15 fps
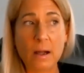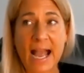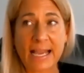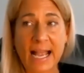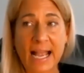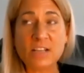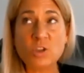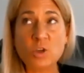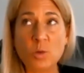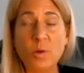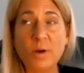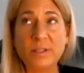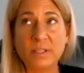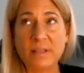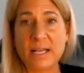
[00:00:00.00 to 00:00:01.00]
I got to a
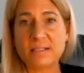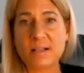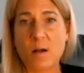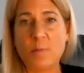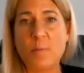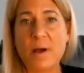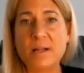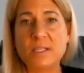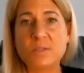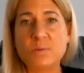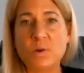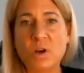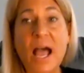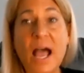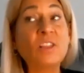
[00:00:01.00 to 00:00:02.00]
point the last couple of months
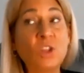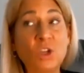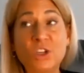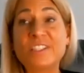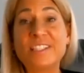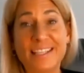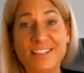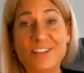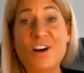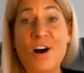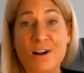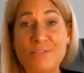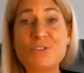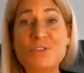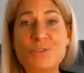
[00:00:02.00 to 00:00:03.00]
where I looked into
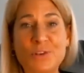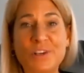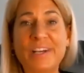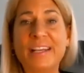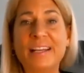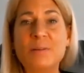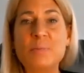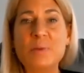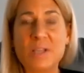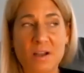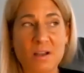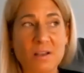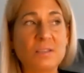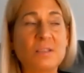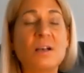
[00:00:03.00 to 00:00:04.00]
offshoring
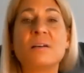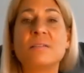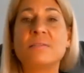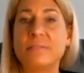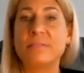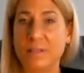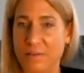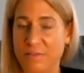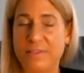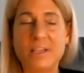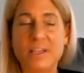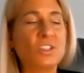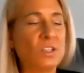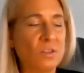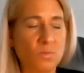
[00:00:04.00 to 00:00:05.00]
because of
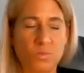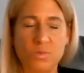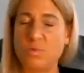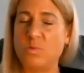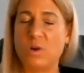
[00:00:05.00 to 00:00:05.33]
inflation,